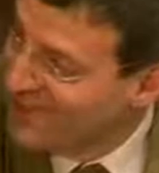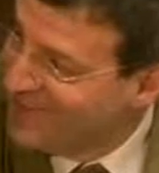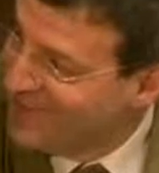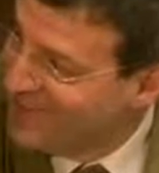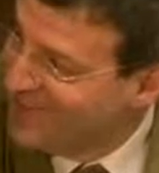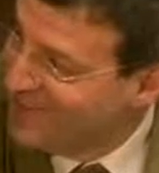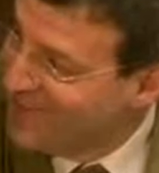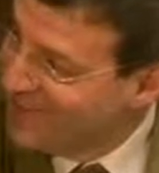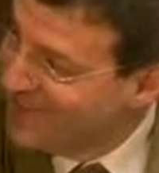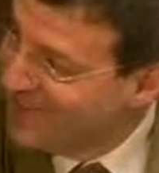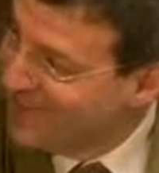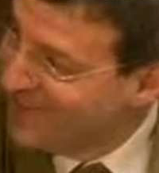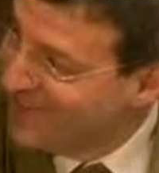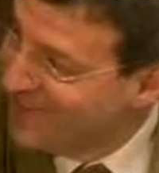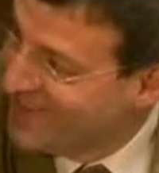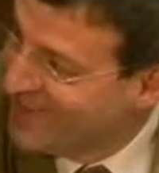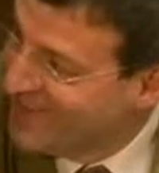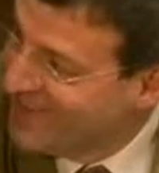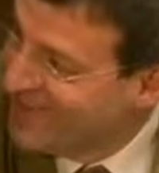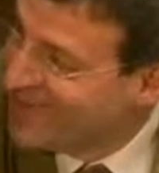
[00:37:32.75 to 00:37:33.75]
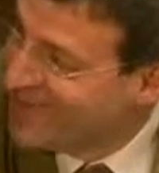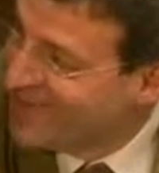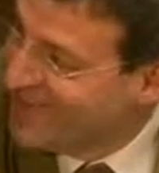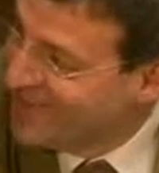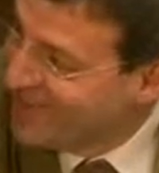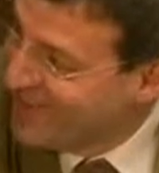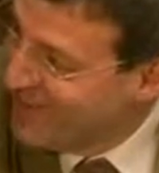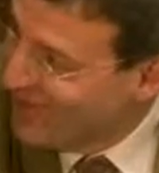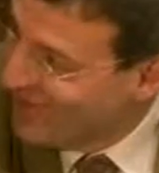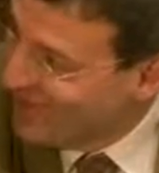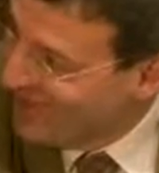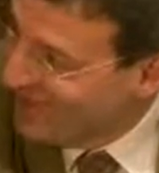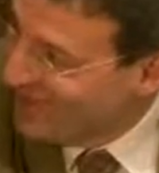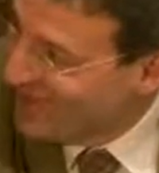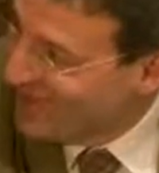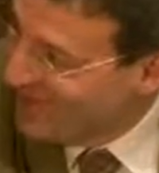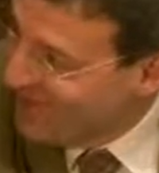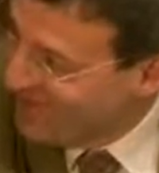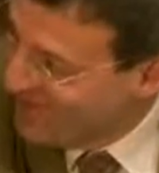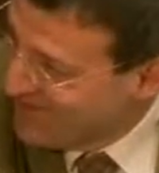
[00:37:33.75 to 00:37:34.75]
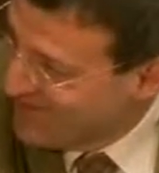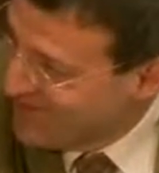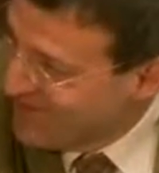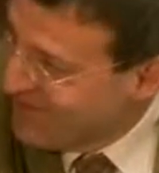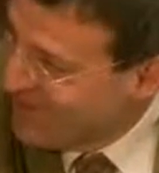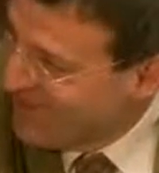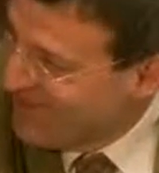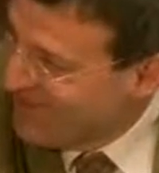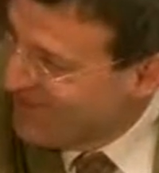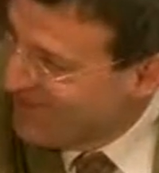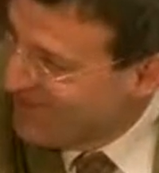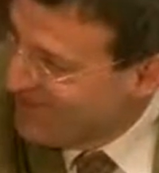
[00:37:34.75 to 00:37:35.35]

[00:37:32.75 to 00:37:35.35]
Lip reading: economic insular economies, I guess you remember,